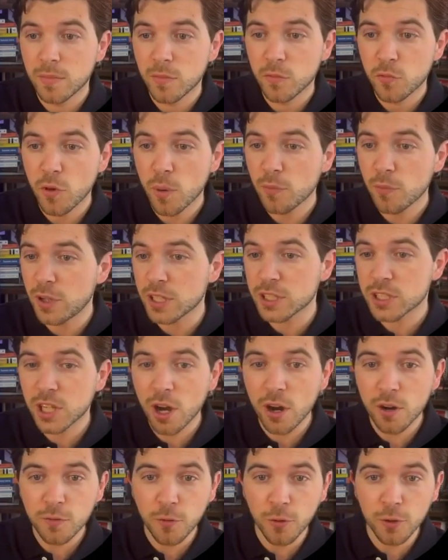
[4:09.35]
From VS
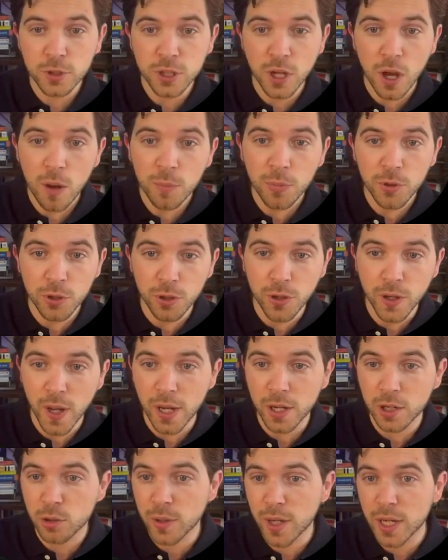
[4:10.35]
Code, for example, you
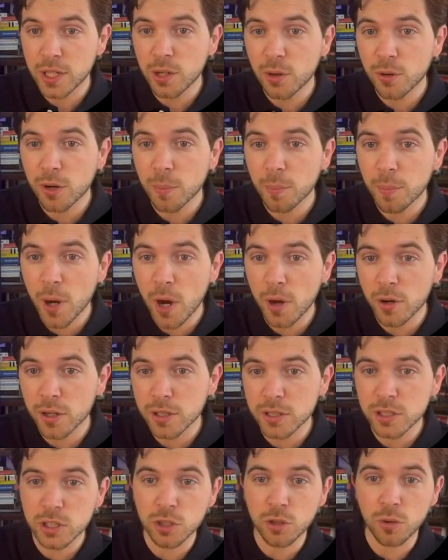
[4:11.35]
can create new
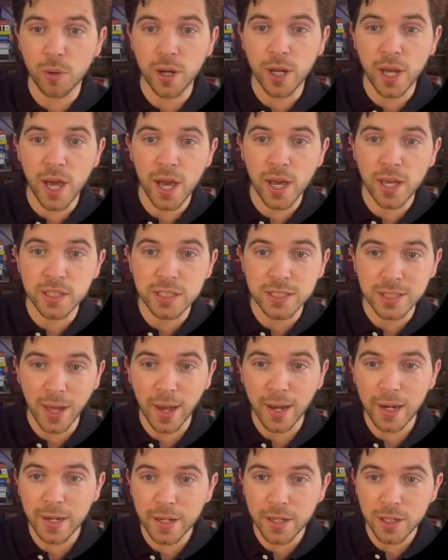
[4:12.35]
components, create
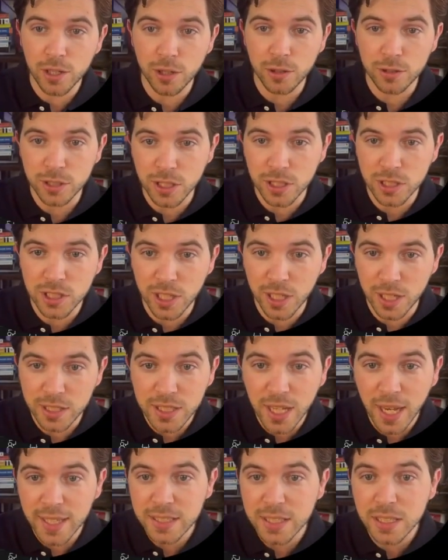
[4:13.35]
styling using
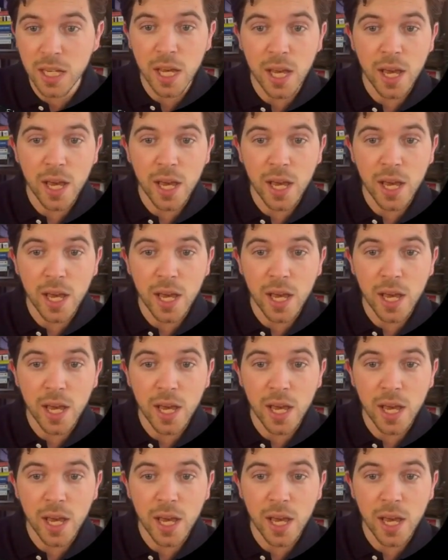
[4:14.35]
CSS.